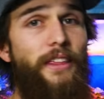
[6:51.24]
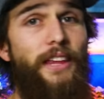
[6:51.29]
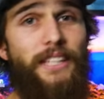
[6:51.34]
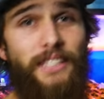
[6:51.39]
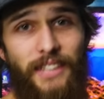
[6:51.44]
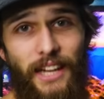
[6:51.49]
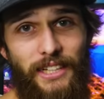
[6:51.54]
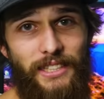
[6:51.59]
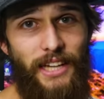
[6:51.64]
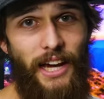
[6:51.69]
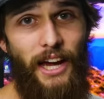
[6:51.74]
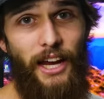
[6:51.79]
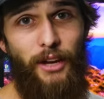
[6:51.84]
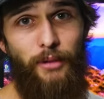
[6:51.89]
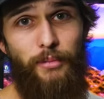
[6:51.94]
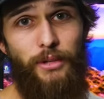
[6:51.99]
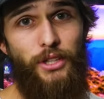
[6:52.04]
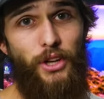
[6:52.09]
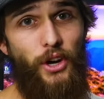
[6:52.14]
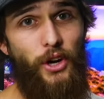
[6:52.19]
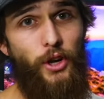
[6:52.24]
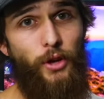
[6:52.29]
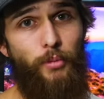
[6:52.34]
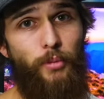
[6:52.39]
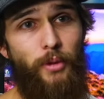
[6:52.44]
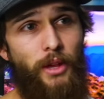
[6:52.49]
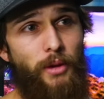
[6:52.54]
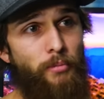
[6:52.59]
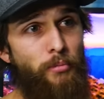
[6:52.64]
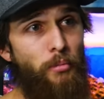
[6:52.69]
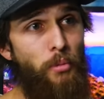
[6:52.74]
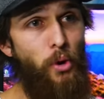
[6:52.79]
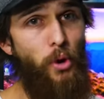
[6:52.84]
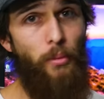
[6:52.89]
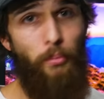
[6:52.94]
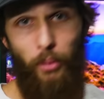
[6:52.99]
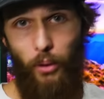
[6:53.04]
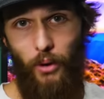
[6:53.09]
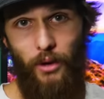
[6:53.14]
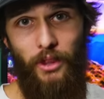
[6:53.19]
This next item is arguably more
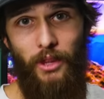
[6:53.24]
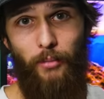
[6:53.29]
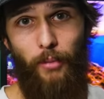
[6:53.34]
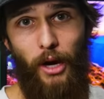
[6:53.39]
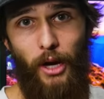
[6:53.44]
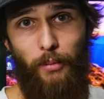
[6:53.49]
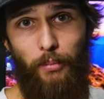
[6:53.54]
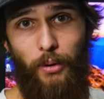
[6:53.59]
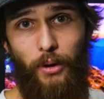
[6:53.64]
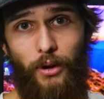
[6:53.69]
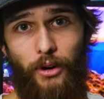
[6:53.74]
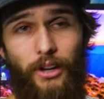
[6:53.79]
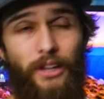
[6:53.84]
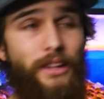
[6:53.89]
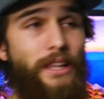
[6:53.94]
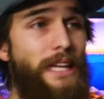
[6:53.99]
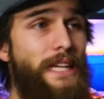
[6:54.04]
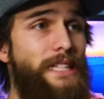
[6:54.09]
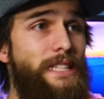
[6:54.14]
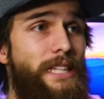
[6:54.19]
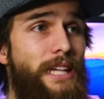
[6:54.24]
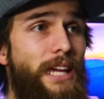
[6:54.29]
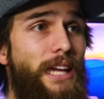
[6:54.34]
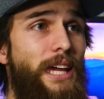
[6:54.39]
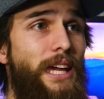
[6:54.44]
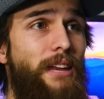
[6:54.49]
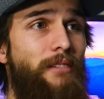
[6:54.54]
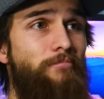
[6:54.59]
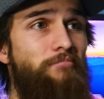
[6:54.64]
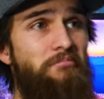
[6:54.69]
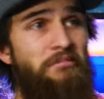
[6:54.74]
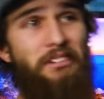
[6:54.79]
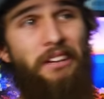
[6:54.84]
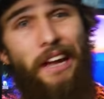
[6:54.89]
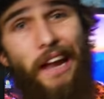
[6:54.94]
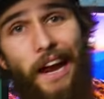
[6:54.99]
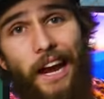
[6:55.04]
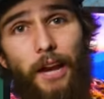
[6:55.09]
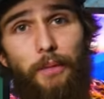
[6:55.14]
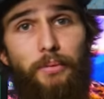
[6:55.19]
important than my computer, at least in
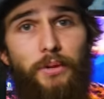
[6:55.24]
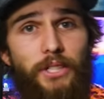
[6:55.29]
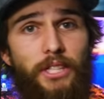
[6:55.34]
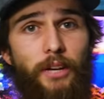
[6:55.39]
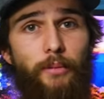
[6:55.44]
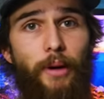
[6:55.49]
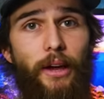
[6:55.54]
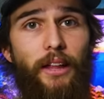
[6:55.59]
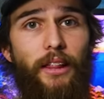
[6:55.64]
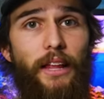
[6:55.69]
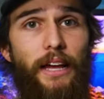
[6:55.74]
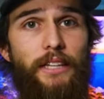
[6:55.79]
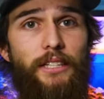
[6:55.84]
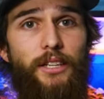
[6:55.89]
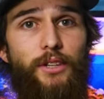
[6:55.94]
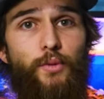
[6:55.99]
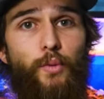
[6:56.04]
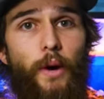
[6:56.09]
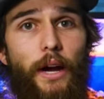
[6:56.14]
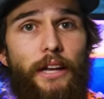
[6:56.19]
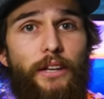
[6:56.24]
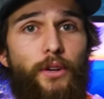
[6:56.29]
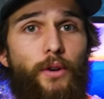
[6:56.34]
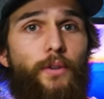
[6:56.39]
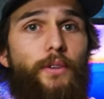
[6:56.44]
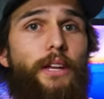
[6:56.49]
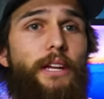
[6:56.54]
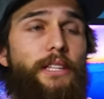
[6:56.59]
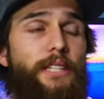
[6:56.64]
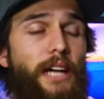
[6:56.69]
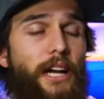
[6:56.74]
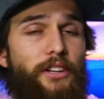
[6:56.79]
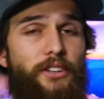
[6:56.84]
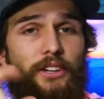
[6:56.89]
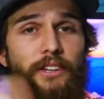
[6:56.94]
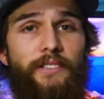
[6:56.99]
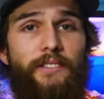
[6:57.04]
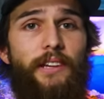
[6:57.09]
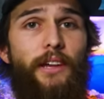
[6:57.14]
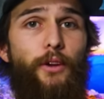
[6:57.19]
80% of my classes where I don't need to actually
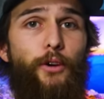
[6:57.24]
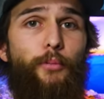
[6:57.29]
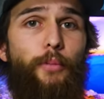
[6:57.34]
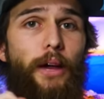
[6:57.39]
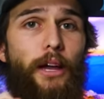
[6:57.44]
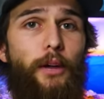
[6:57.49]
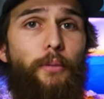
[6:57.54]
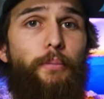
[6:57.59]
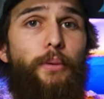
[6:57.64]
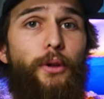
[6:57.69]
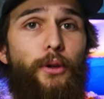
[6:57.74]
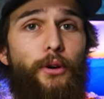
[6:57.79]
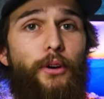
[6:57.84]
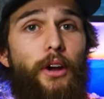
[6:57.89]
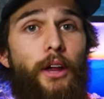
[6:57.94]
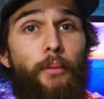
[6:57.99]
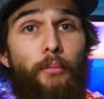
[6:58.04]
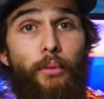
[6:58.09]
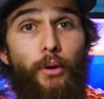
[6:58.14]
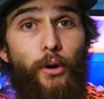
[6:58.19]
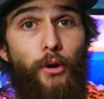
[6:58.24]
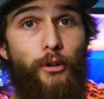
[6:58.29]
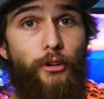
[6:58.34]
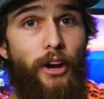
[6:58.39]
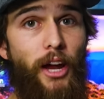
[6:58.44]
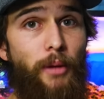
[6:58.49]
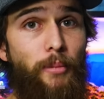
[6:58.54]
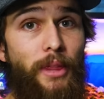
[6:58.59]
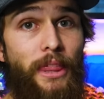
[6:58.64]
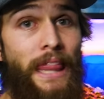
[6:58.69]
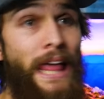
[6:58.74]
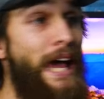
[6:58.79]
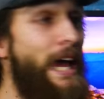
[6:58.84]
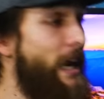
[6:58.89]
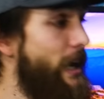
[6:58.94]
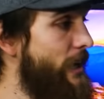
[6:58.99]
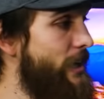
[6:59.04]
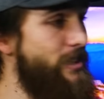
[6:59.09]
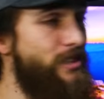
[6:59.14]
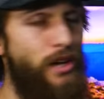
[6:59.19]
sit on my computer and program, and that
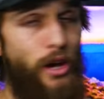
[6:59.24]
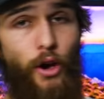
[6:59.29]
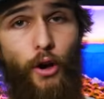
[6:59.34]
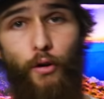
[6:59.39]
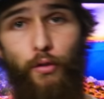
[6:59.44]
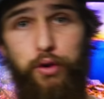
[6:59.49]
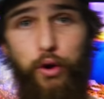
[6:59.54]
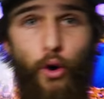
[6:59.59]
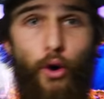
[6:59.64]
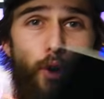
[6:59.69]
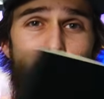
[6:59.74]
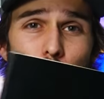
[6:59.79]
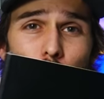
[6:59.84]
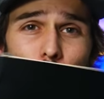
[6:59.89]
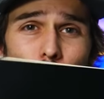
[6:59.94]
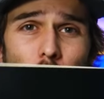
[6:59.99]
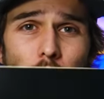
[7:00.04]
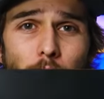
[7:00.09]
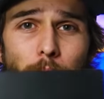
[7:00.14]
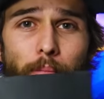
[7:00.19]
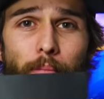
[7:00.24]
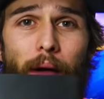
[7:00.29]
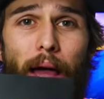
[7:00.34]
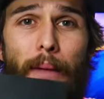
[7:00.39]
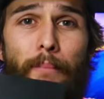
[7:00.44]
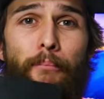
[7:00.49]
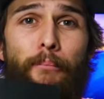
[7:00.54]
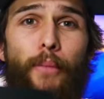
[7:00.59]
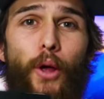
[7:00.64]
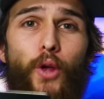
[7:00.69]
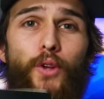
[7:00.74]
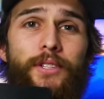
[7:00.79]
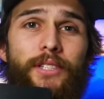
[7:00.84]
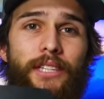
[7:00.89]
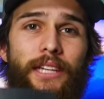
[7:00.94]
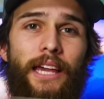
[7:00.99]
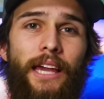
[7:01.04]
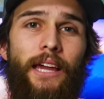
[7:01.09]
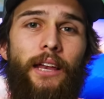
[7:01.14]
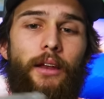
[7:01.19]
is my
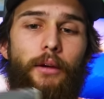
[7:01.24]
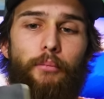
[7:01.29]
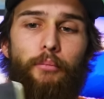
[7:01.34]
Moleskine